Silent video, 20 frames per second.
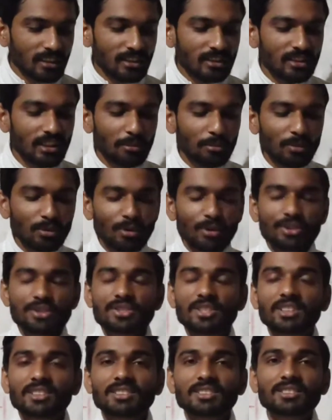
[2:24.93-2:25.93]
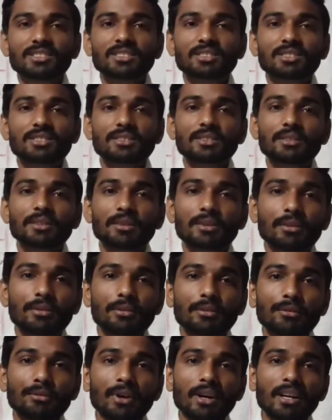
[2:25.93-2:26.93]
some questions
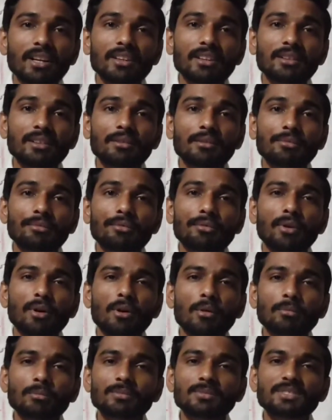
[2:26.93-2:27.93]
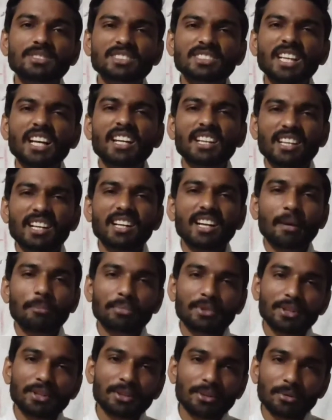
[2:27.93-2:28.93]
were from general
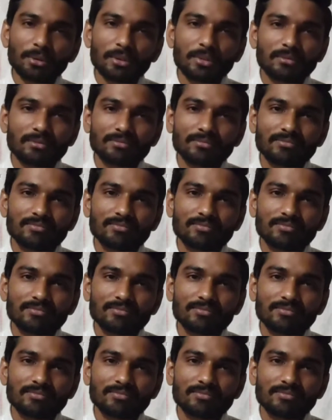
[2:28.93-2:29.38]
aptitude